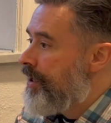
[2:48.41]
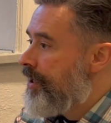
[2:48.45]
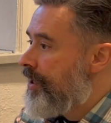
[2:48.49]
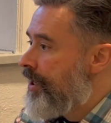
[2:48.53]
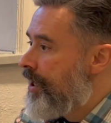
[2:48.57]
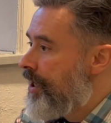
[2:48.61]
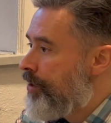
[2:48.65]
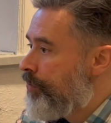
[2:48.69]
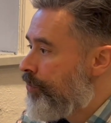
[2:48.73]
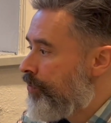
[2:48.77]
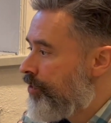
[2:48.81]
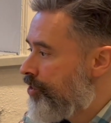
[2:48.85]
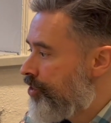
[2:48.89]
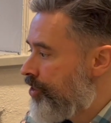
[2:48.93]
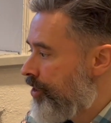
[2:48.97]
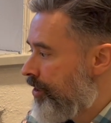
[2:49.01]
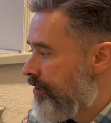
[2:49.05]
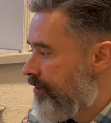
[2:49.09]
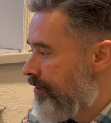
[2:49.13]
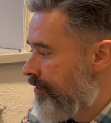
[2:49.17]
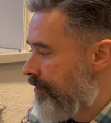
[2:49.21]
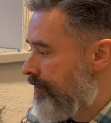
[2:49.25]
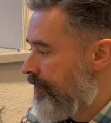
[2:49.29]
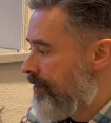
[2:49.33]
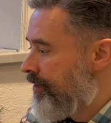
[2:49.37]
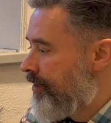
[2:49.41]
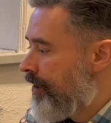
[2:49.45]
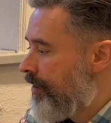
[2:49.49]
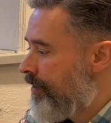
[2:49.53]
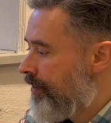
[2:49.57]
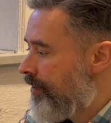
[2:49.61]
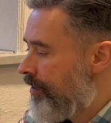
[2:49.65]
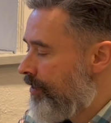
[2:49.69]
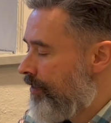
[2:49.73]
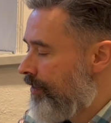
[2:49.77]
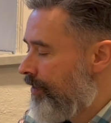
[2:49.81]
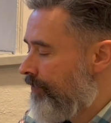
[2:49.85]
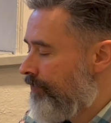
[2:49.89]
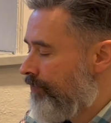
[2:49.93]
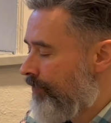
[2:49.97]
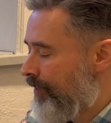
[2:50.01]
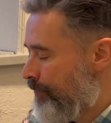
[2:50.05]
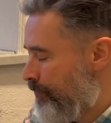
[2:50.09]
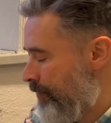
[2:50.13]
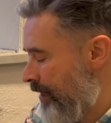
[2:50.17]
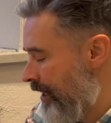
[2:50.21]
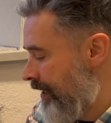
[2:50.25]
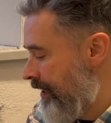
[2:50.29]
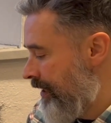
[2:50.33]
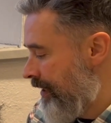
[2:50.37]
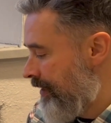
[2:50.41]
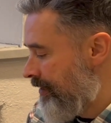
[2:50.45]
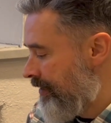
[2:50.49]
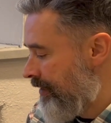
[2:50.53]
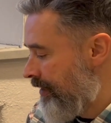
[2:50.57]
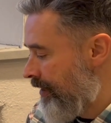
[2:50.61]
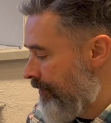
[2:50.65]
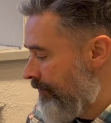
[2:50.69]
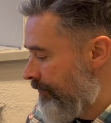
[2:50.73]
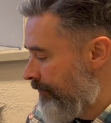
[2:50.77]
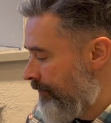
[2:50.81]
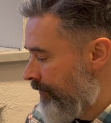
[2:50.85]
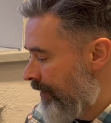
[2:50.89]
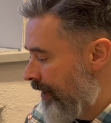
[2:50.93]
and will just start to repeat itself